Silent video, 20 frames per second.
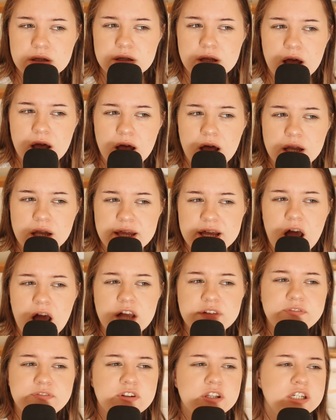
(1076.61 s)
Like,
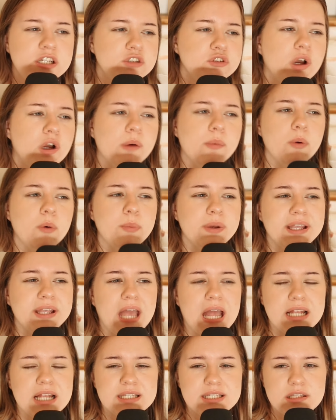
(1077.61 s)
I feel like no one would
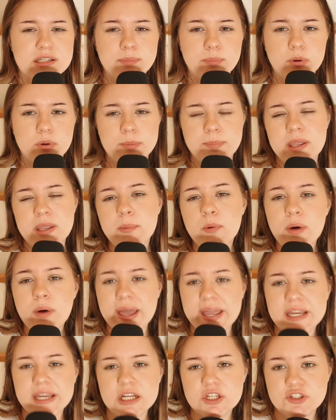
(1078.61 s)
get to the point. People
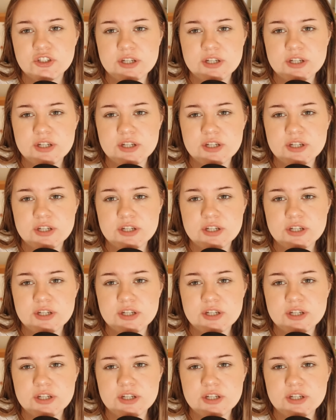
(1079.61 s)
hated